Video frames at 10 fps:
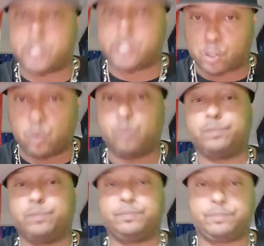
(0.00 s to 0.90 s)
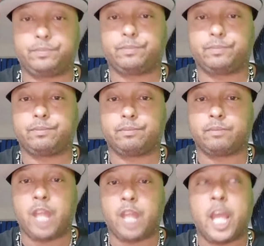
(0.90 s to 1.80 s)
school.
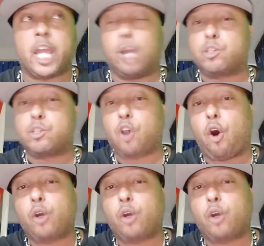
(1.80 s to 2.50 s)
It was all